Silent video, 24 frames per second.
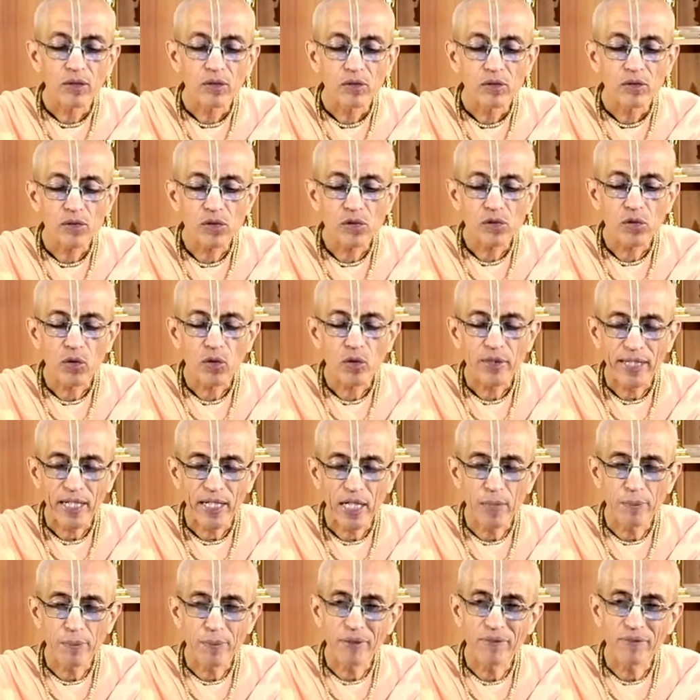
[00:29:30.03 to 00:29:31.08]
So
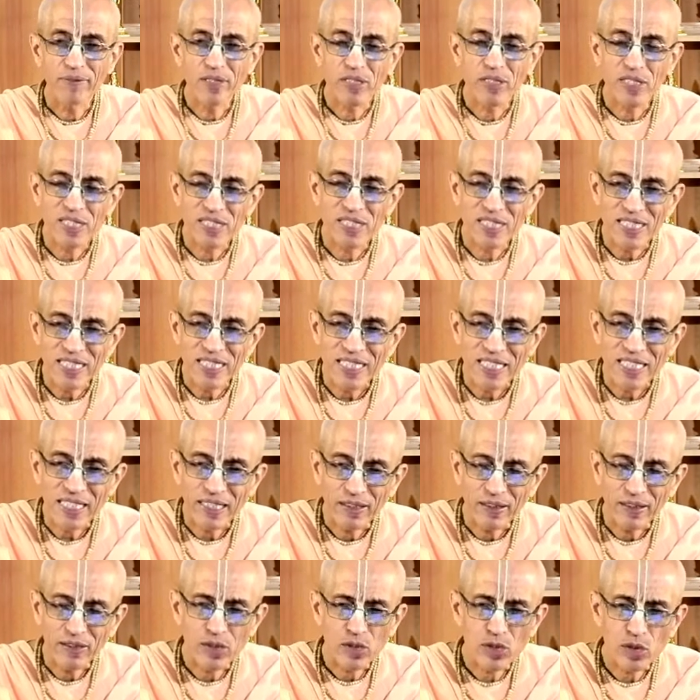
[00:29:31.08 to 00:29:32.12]
cannot be even seen.
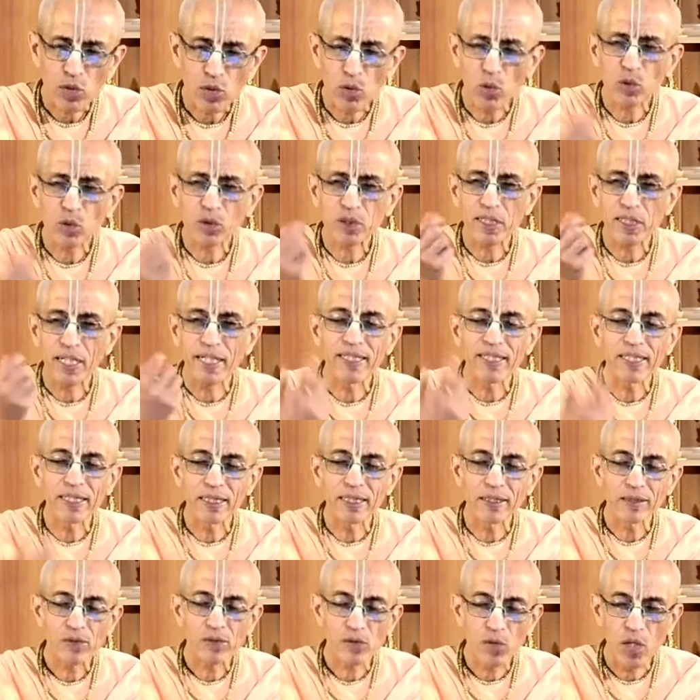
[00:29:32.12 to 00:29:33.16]
It's so
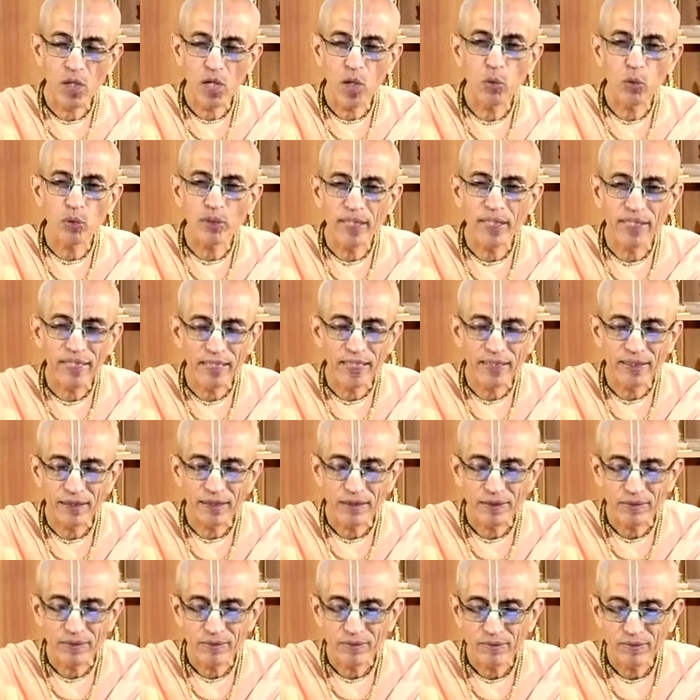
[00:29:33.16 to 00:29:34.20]
tiny. So how they
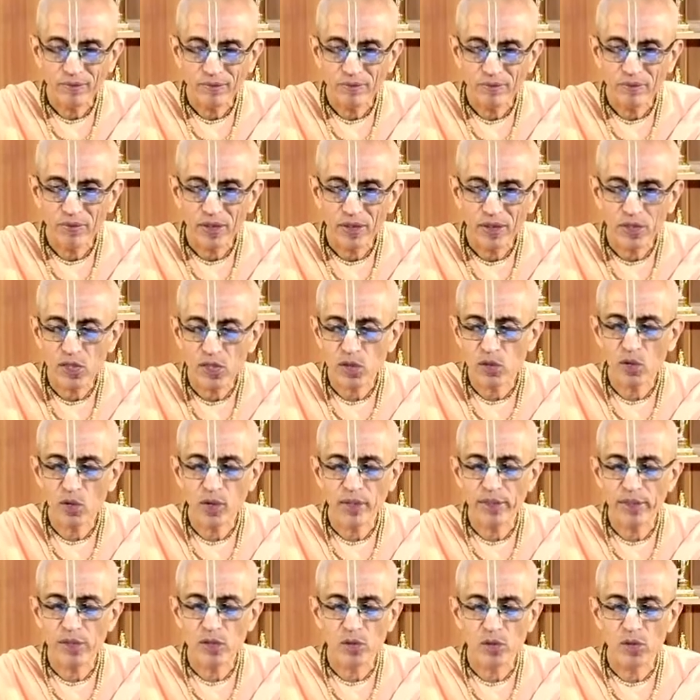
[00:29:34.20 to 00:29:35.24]
can destroy
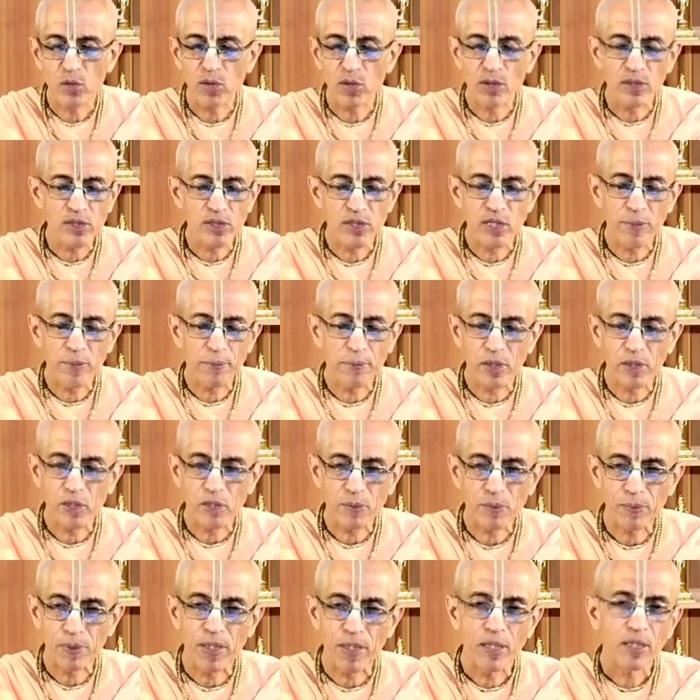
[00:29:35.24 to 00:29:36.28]
the soul? It's not
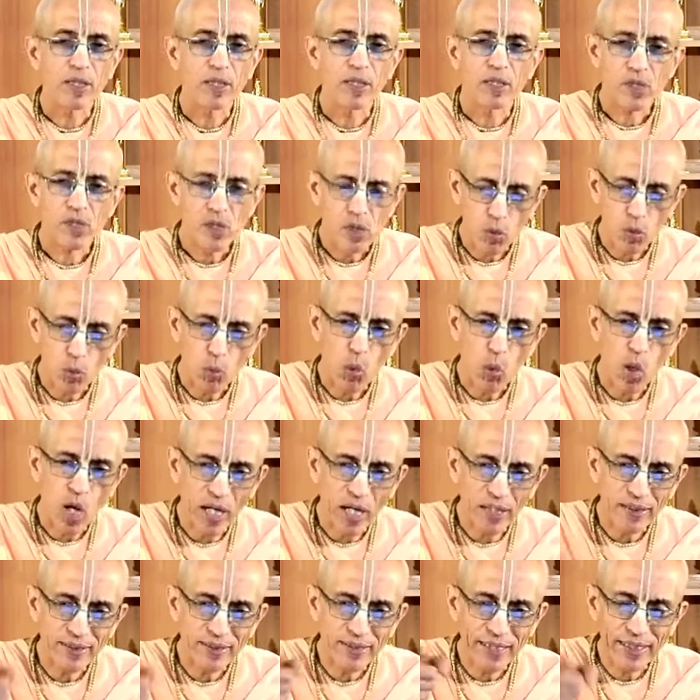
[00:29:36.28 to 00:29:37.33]
possible. So
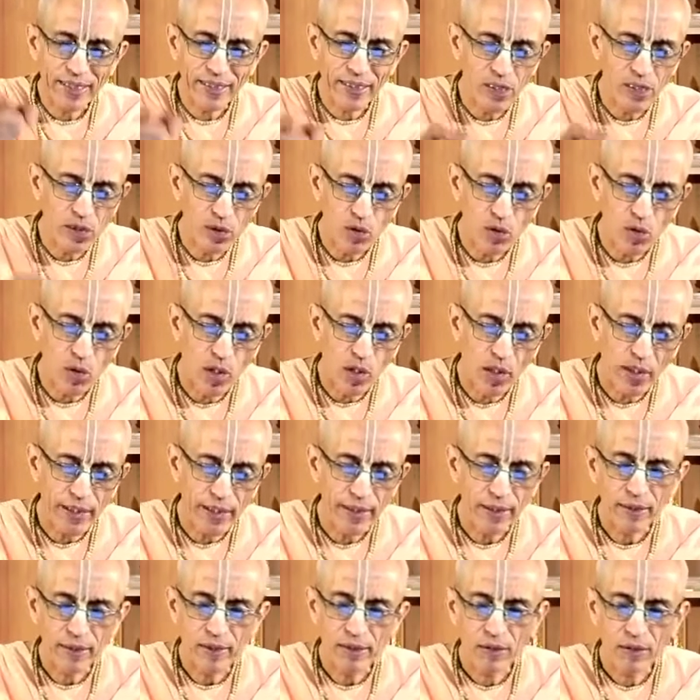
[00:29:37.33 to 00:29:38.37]
what they
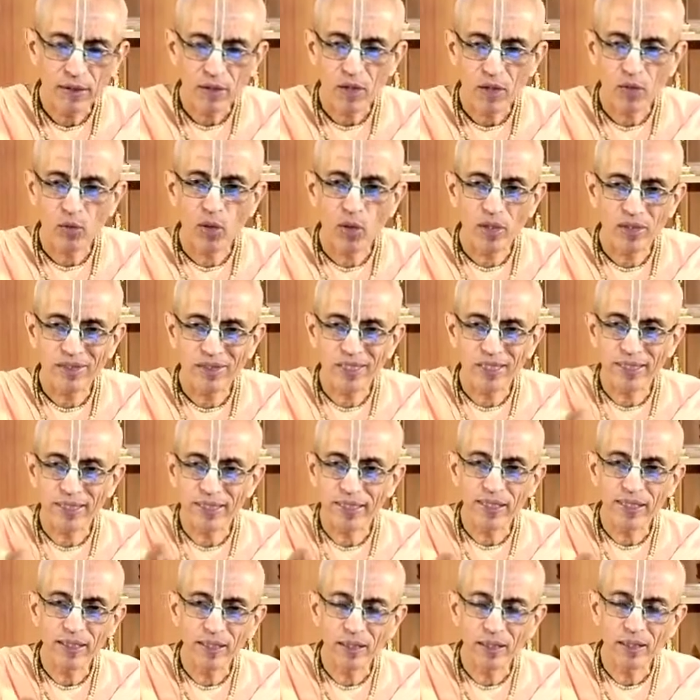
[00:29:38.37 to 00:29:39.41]
destroy or what they
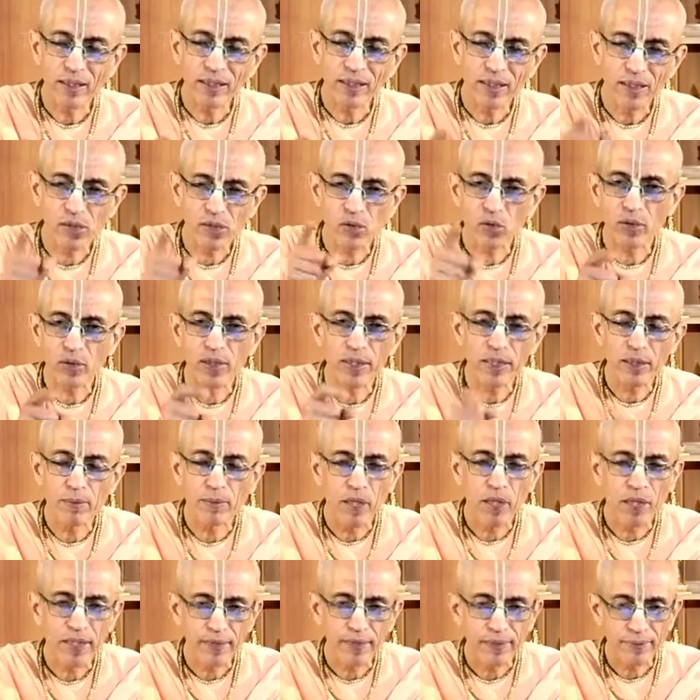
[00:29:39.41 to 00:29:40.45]
kill is only the
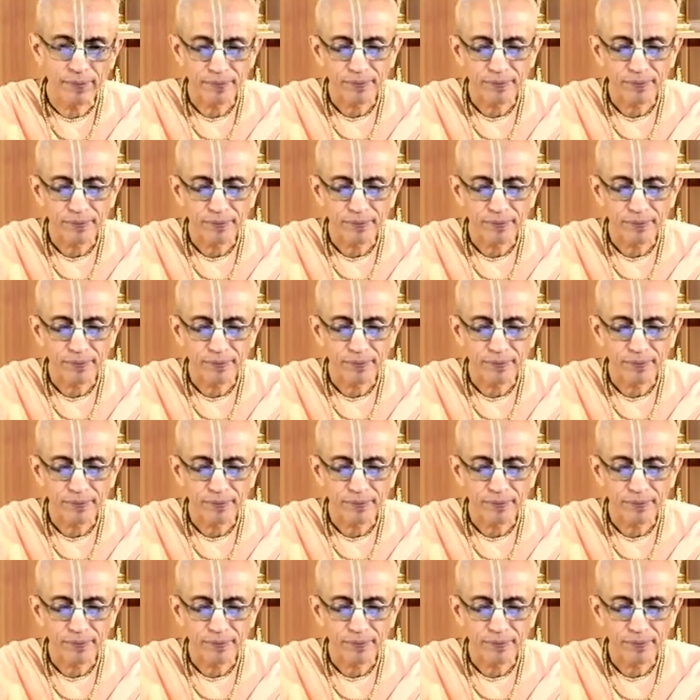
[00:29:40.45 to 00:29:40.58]
body.